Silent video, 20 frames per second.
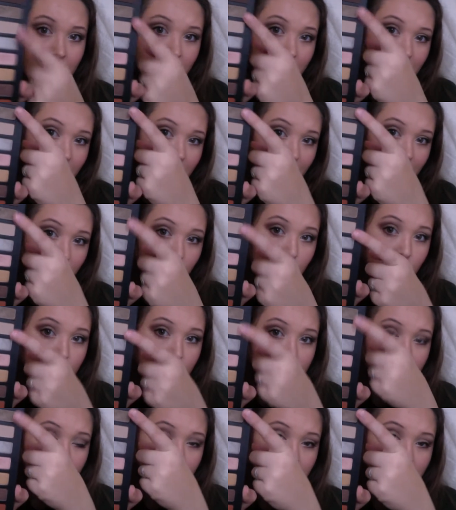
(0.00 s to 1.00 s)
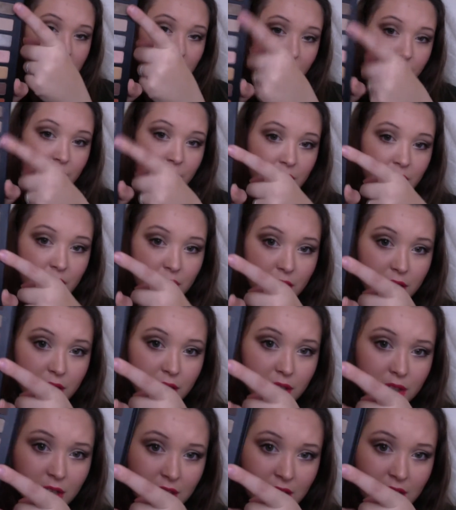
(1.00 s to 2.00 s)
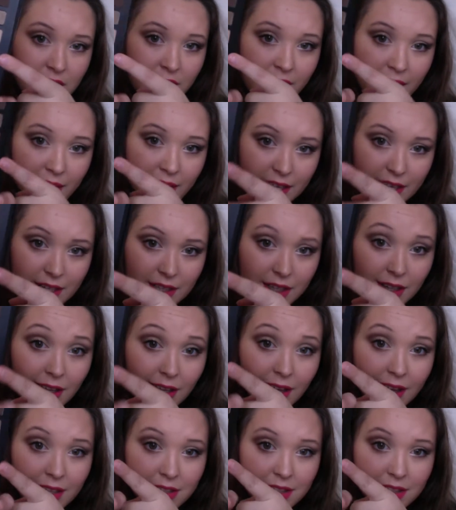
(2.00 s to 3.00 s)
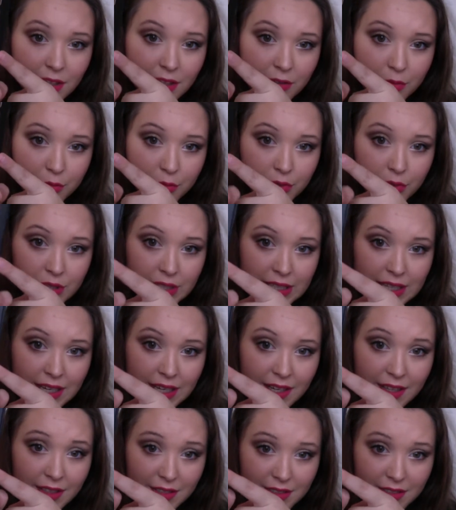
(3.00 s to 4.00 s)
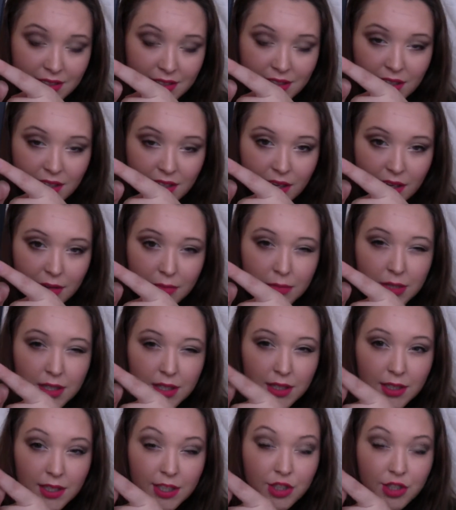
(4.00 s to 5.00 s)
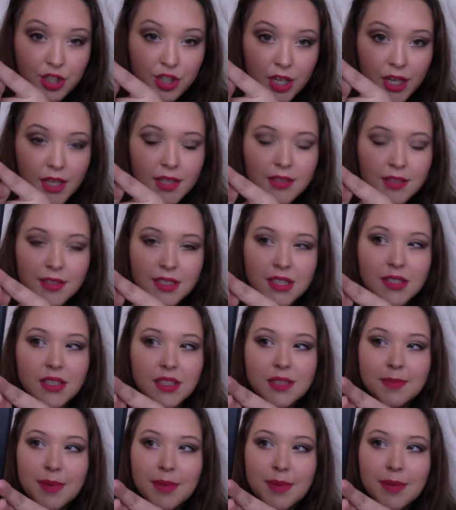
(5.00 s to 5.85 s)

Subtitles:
You get cool tones up here and lots of really nice lid shades in this